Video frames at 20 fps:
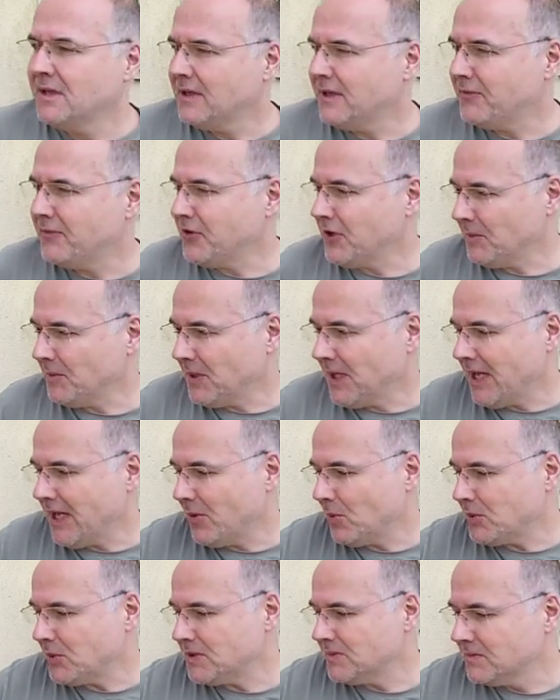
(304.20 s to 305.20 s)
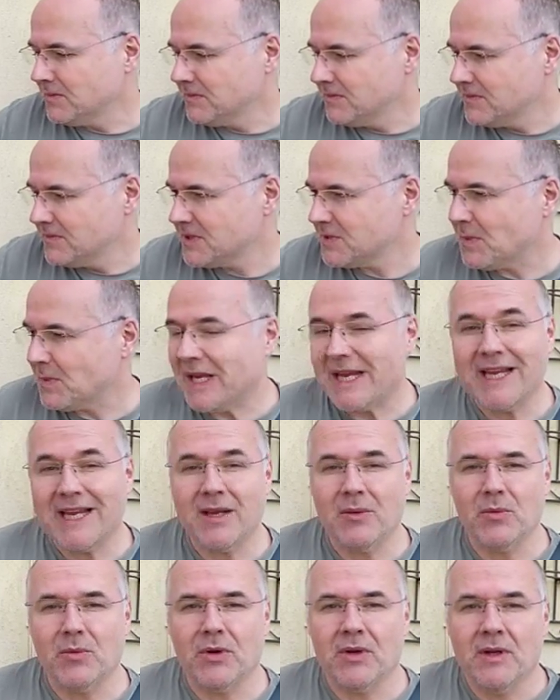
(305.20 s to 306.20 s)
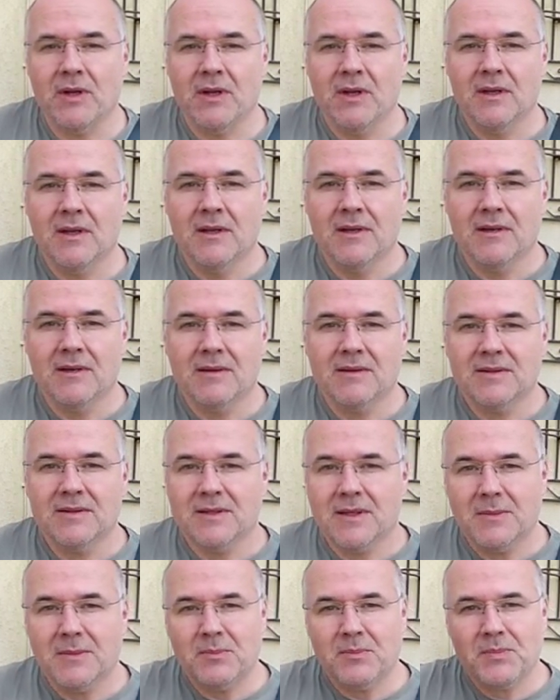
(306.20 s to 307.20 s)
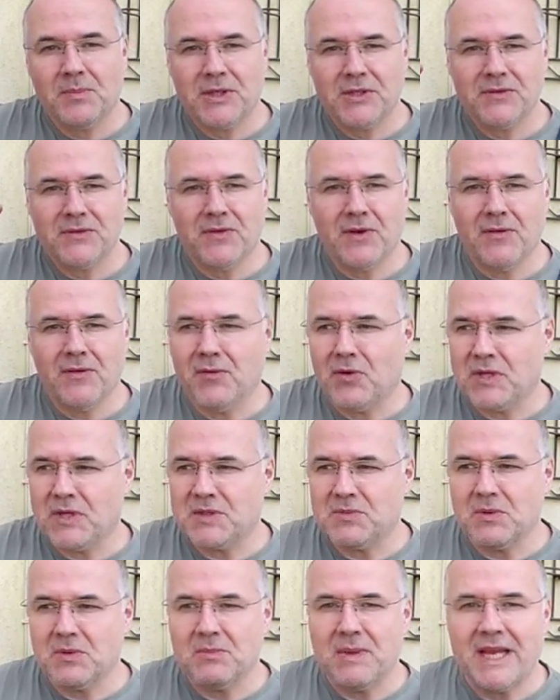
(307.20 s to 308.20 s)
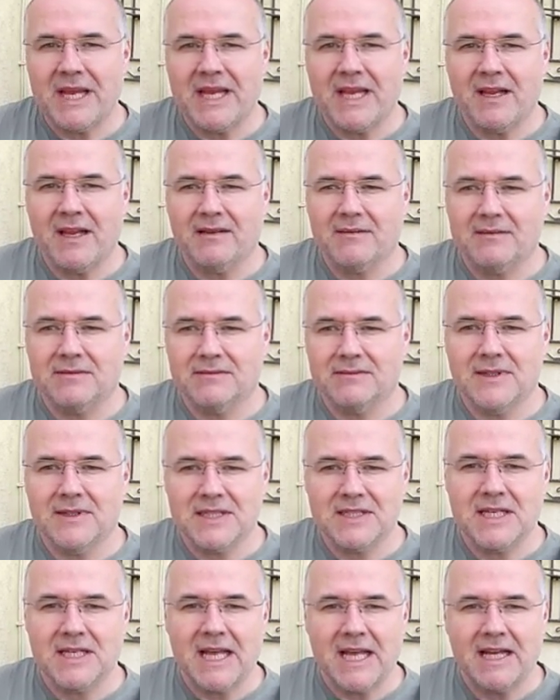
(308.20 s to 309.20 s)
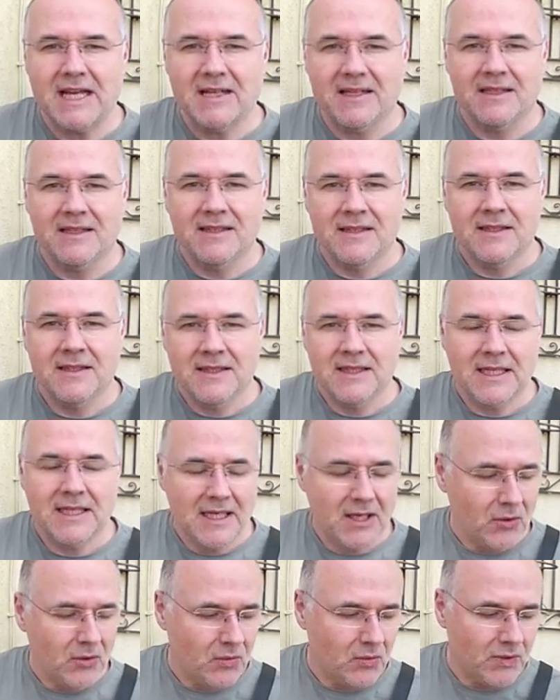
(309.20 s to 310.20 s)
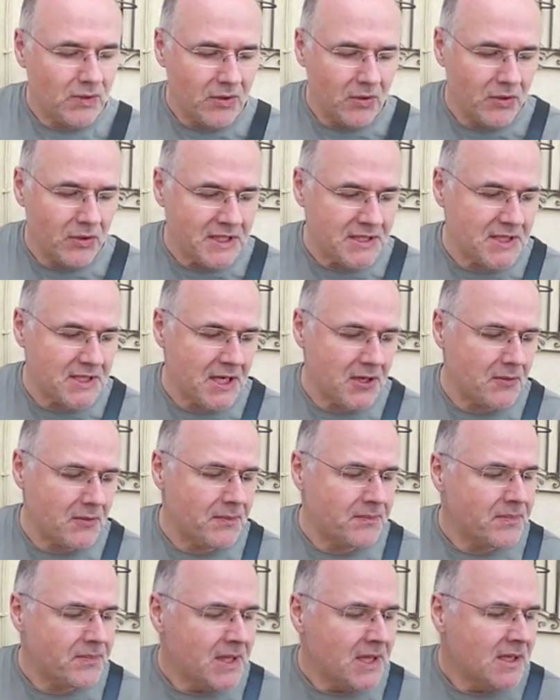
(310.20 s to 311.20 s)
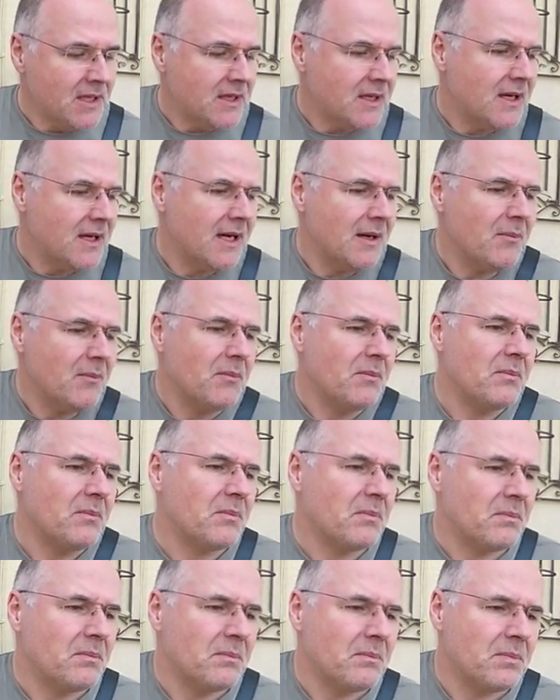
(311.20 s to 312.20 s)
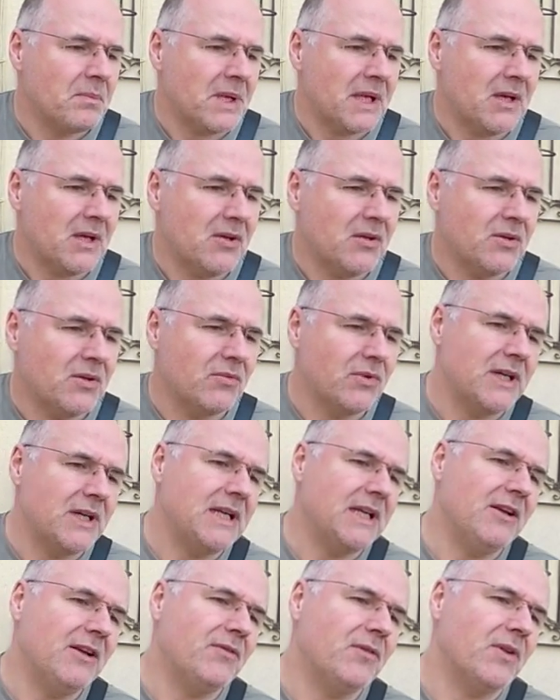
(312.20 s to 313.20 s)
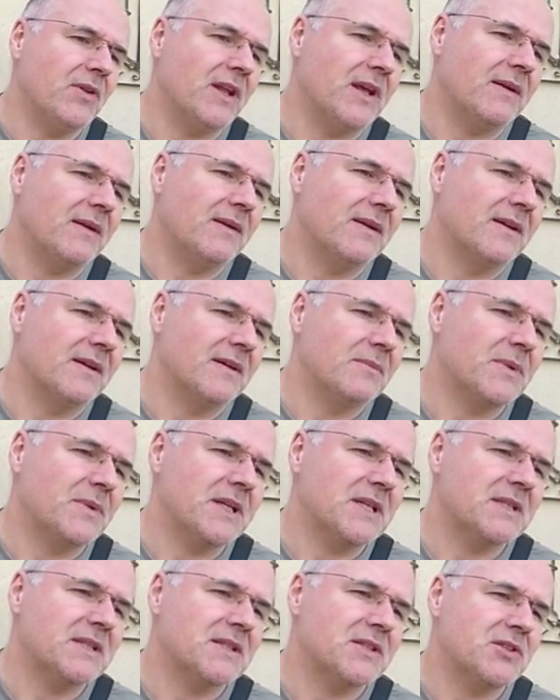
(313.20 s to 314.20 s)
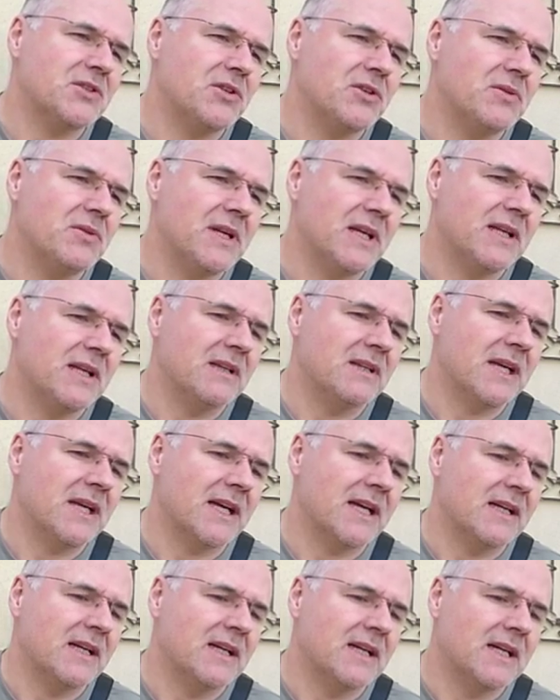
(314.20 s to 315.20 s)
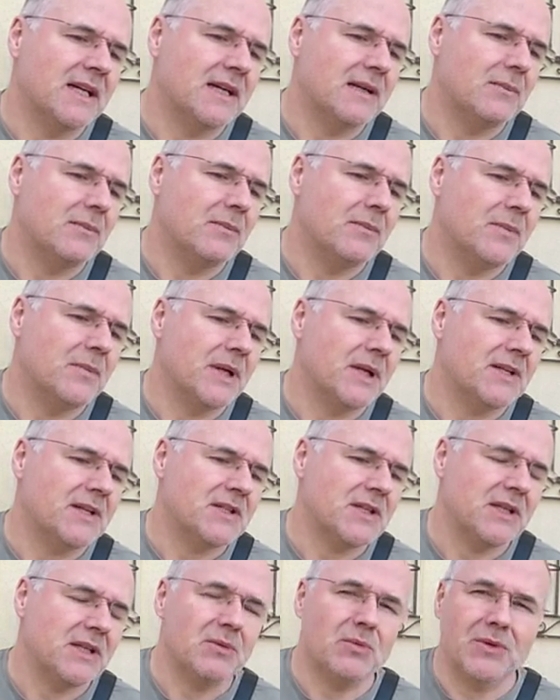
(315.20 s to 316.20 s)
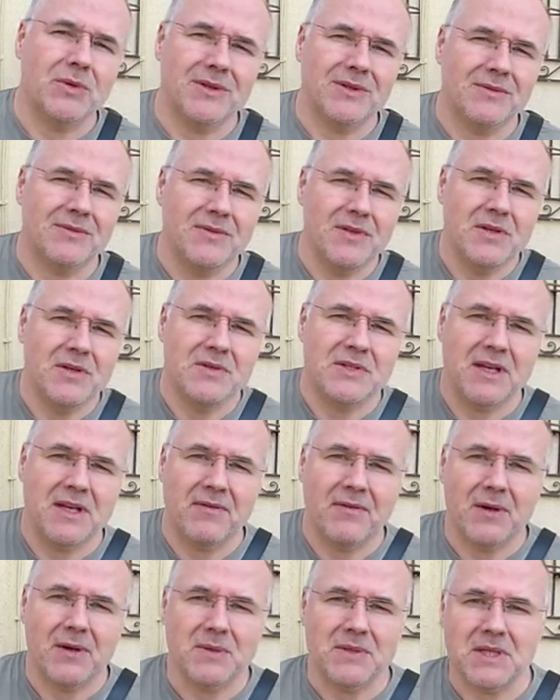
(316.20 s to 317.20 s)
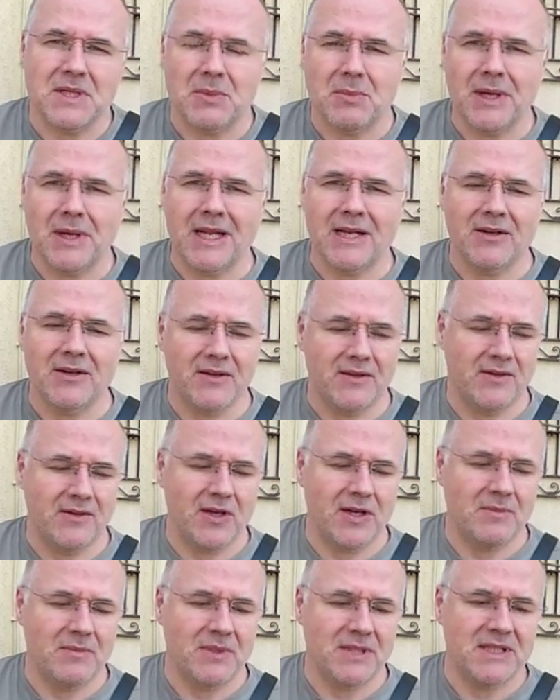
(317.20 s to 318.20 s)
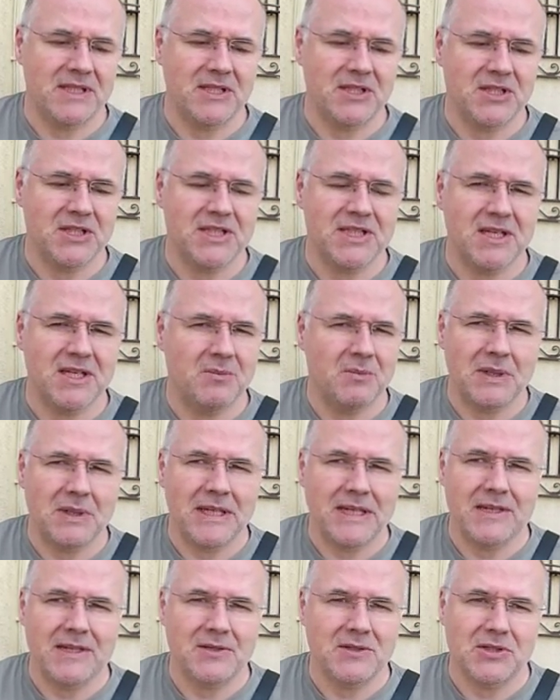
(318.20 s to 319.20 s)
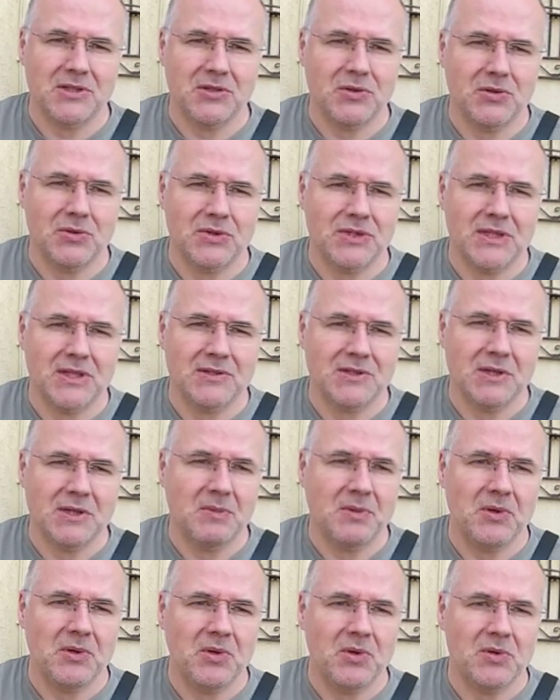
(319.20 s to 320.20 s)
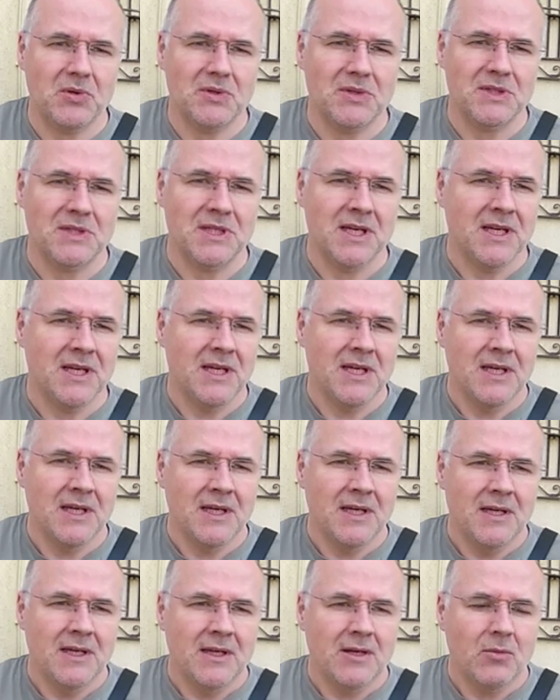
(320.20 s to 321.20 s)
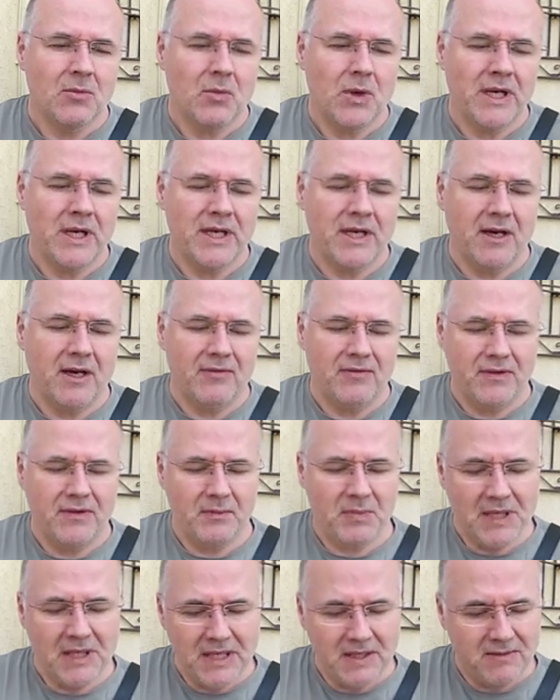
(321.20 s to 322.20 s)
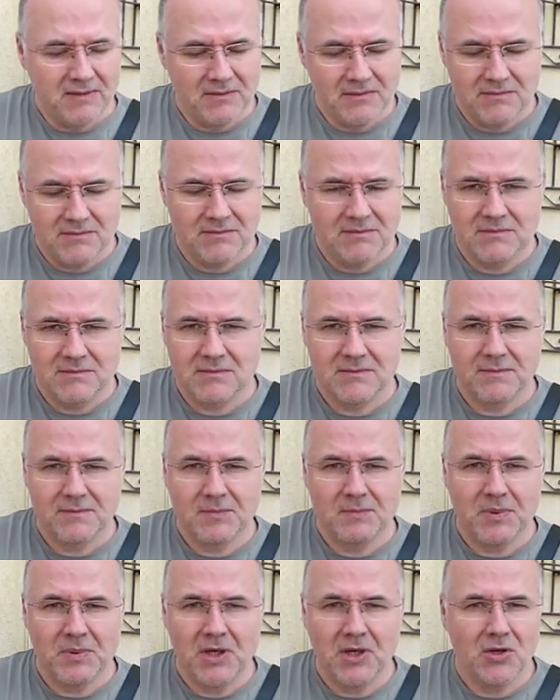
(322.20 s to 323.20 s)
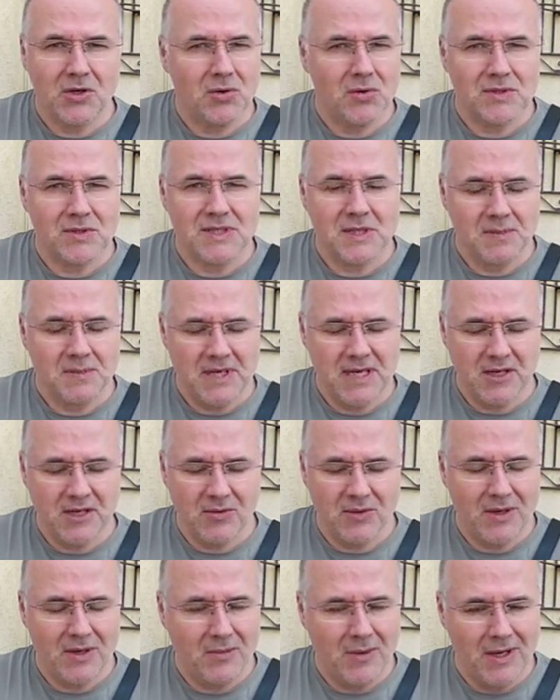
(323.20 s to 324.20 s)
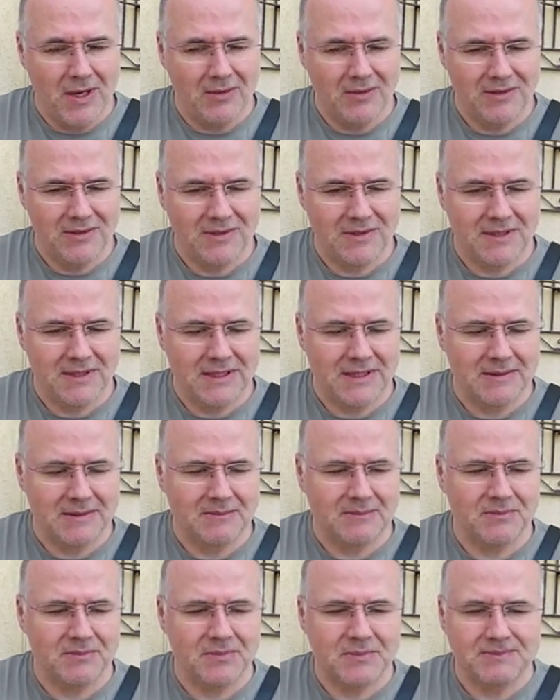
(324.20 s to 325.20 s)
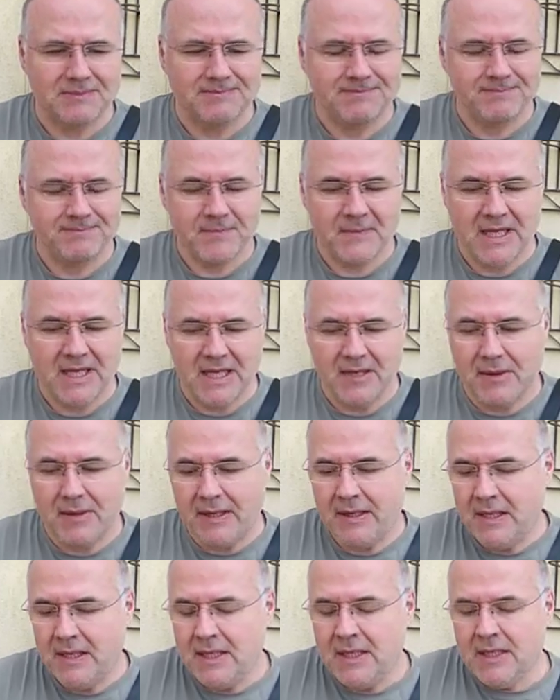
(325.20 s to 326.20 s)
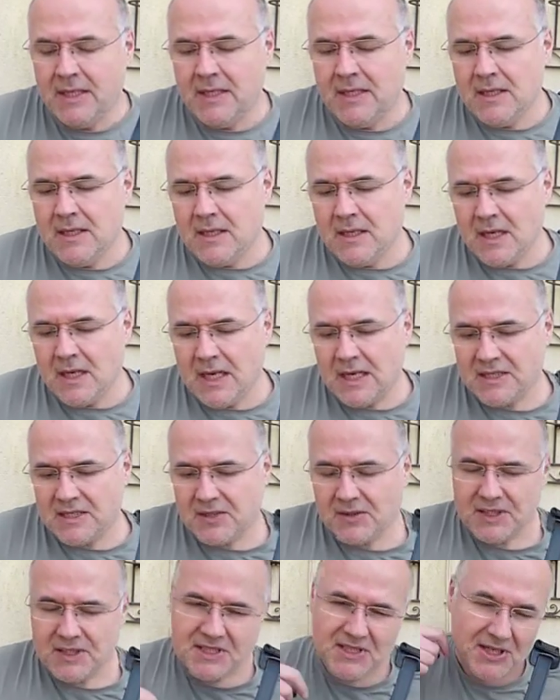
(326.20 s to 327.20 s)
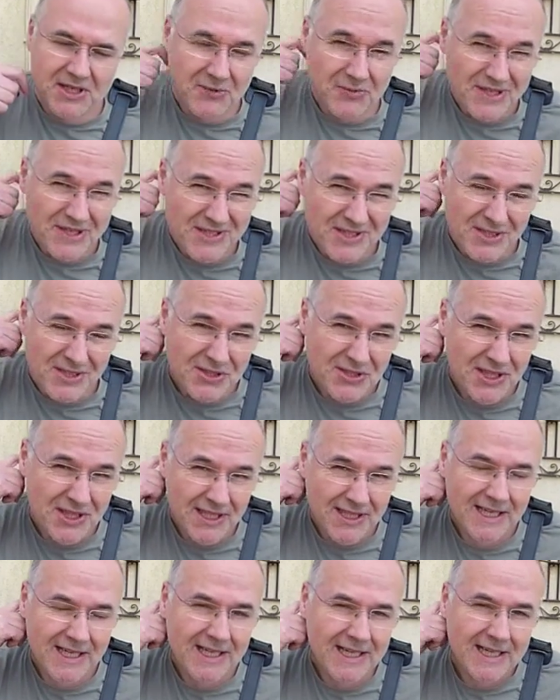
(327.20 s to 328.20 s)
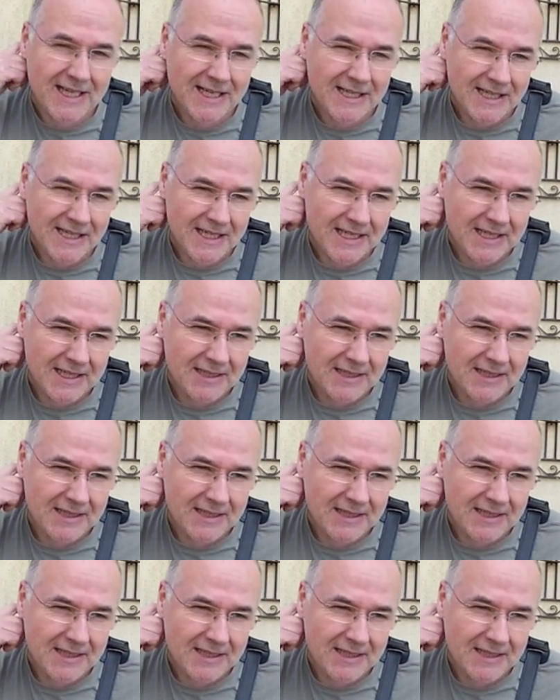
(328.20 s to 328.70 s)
every time Claire would speak, it would, the pitch of her voice would make it resonate on its own. But I couldn't really live with it because of the tuning thing, and I certainly wouldn't have used it if I was in a band at the time, because it just didn't play those chords, those open chords, well enough. It played bar chords up here quite well. Anyway, and so I started researching, and